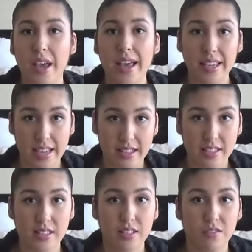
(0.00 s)

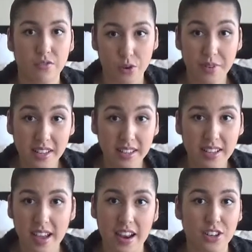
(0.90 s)
against formula
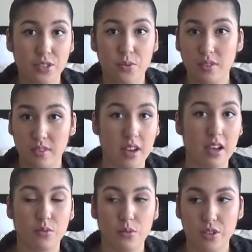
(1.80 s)
and I just
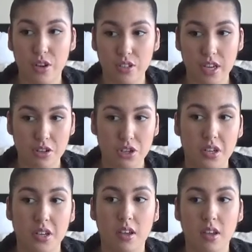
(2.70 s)
would not touch it